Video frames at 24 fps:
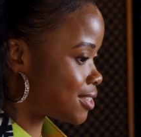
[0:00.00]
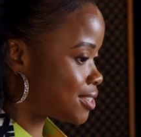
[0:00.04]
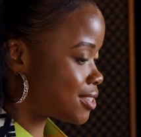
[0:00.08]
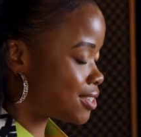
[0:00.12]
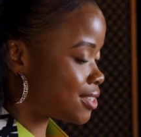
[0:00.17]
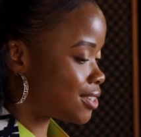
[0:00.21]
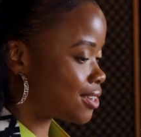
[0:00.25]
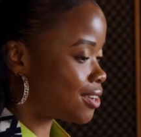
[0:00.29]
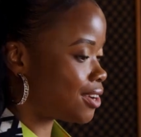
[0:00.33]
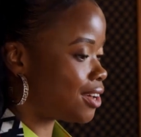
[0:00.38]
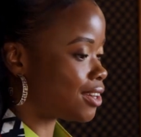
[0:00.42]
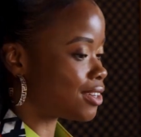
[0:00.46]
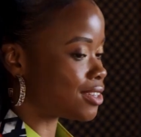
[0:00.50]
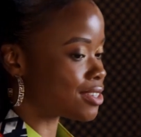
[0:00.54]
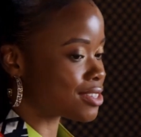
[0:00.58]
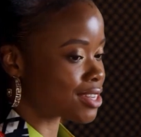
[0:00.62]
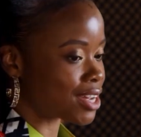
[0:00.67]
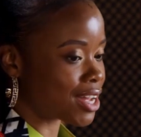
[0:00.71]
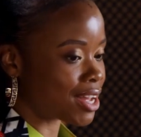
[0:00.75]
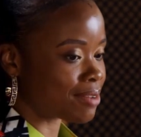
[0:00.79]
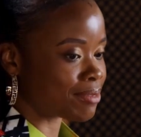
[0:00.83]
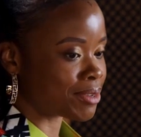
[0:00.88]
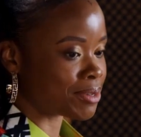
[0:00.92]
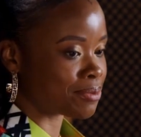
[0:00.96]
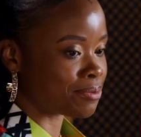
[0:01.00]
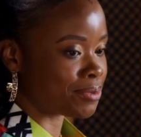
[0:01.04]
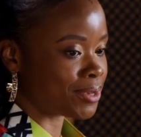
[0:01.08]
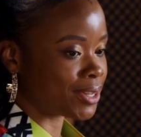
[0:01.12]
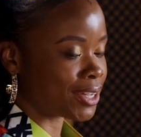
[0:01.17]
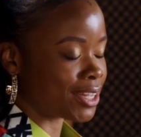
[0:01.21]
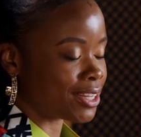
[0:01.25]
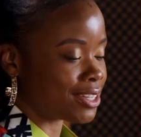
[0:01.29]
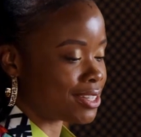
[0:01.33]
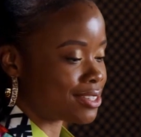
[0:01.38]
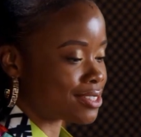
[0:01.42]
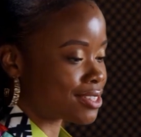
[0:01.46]
Center all the time and
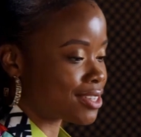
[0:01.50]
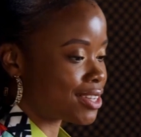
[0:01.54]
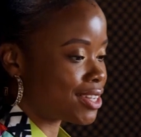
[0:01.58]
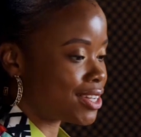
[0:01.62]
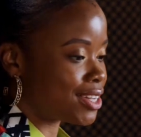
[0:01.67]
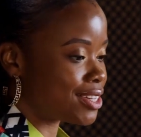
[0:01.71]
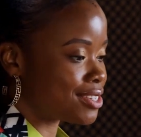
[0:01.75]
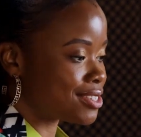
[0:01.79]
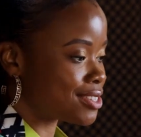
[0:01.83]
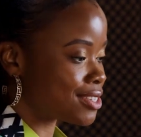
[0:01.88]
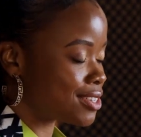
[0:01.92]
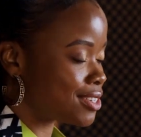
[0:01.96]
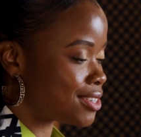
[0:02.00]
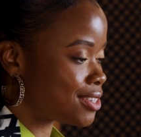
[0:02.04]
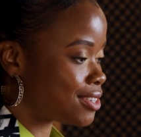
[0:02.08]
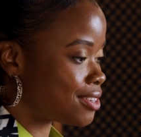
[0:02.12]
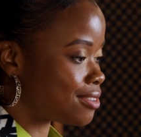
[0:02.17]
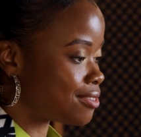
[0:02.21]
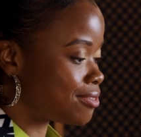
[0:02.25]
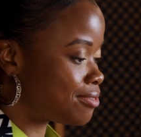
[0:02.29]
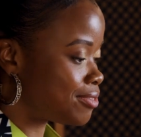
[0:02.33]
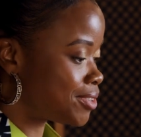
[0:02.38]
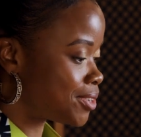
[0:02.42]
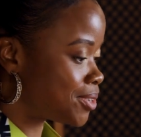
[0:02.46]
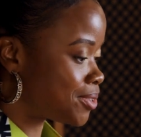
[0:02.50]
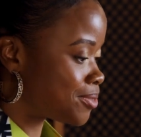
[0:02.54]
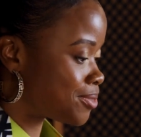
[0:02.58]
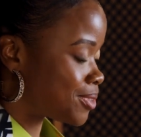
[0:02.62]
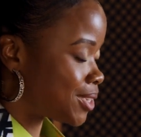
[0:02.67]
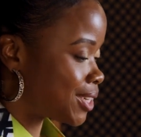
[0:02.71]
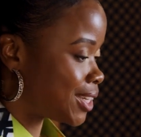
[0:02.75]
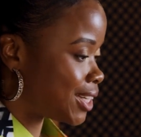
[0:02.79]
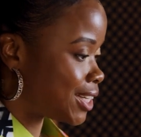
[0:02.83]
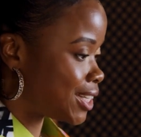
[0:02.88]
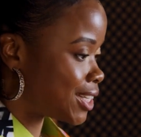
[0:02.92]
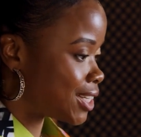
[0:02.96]
play these kits and feel
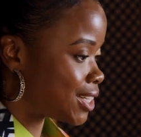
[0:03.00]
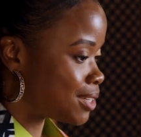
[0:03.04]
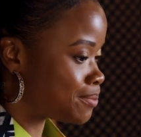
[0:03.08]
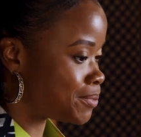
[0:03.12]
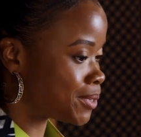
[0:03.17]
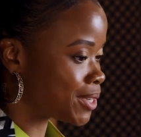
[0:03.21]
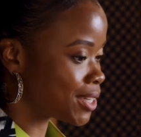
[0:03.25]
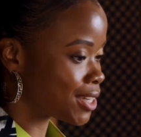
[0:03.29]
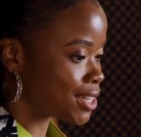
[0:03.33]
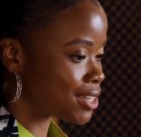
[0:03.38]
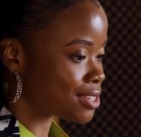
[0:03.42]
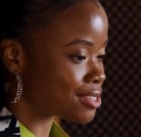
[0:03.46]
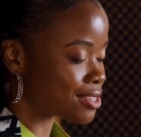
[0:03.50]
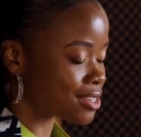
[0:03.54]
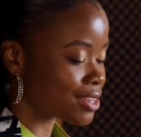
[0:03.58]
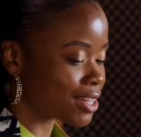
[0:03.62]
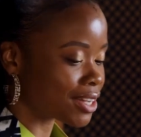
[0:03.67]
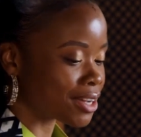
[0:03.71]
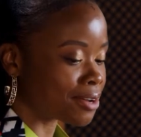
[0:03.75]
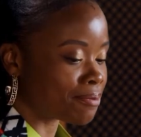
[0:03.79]
really good because the thing